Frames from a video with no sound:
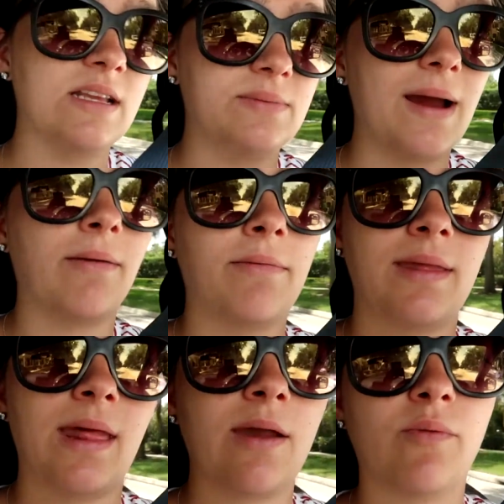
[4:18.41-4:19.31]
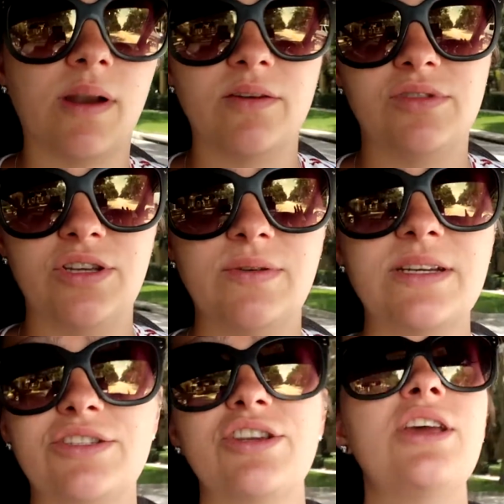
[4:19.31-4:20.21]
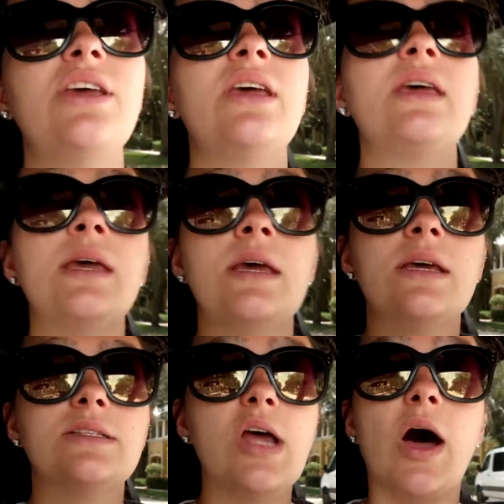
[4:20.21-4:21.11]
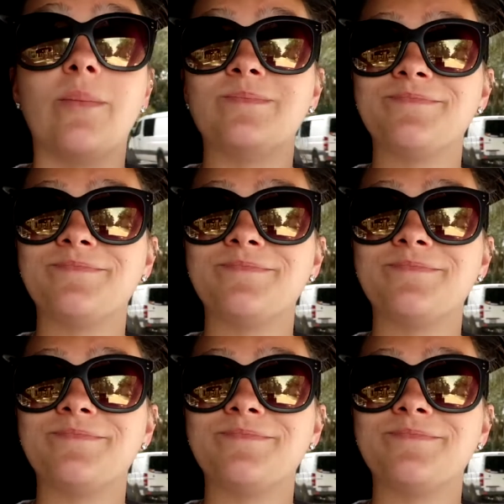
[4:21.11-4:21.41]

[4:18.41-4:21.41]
it's probably like 102-ish. So,